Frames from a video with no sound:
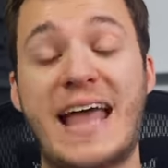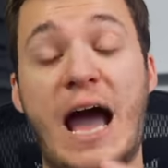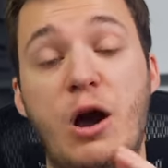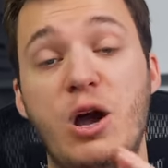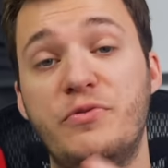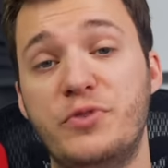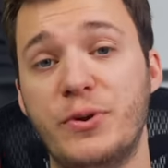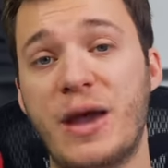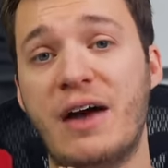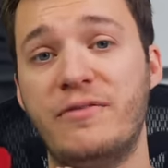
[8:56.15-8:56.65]
Now,
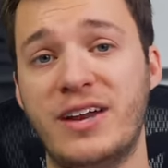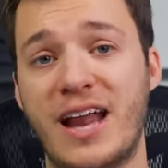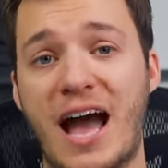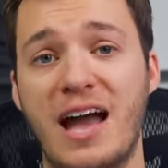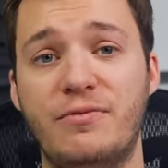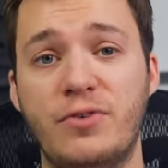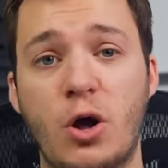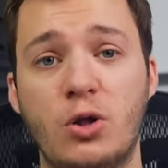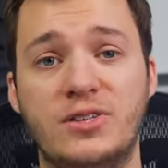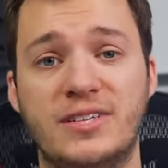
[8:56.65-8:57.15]
if you have an
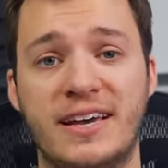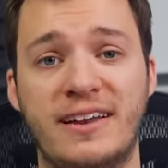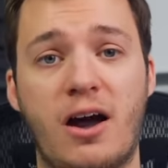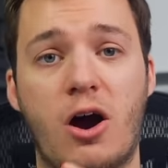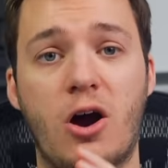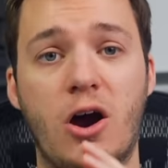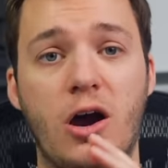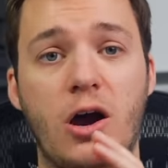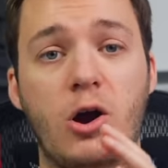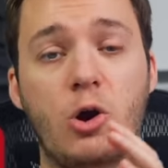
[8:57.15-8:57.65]
iPhone
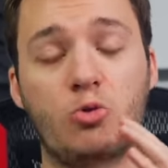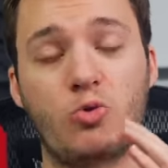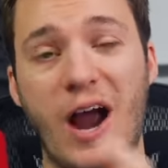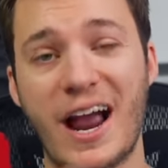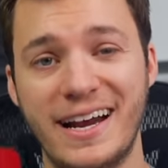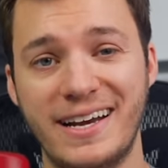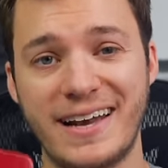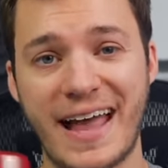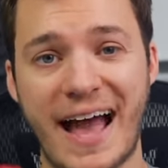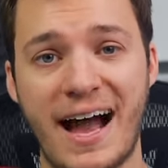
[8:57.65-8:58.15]
10R
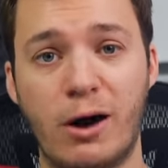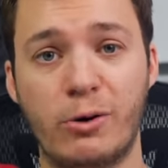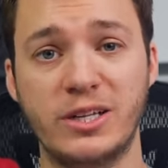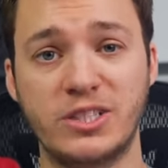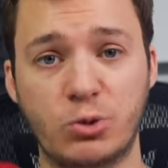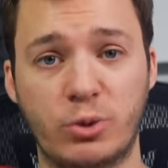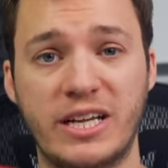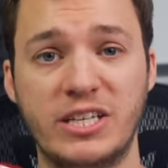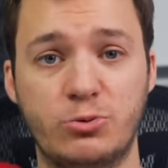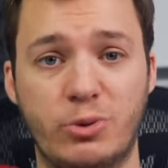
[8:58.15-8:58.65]
right now in
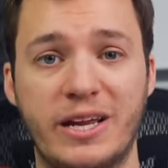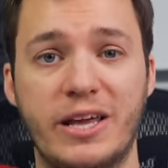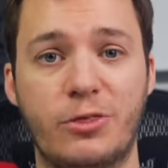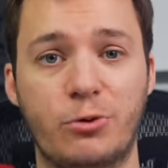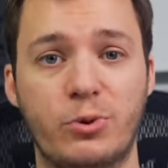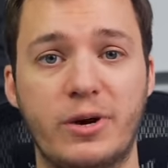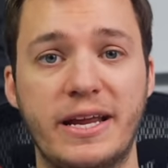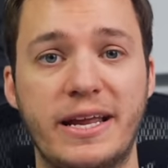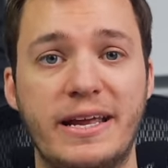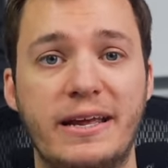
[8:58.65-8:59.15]

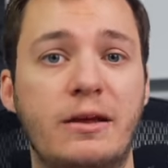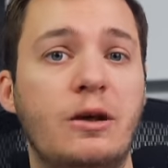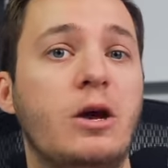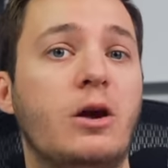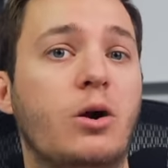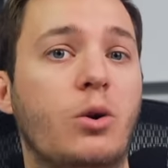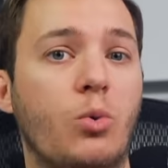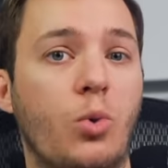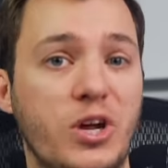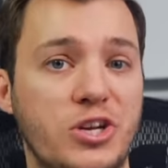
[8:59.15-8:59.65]
2023,
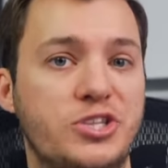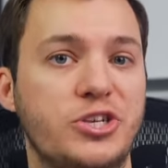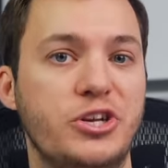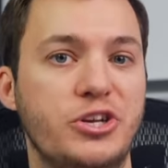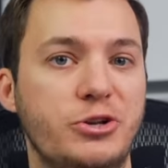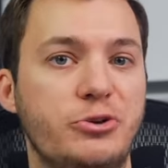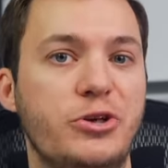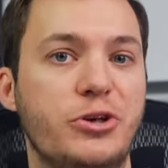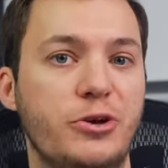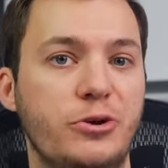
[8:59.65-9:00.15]
what should
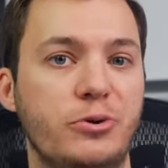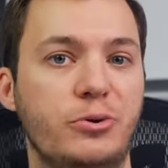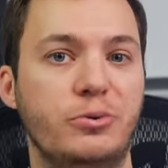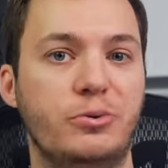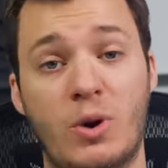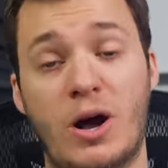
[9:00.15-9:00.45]
you do?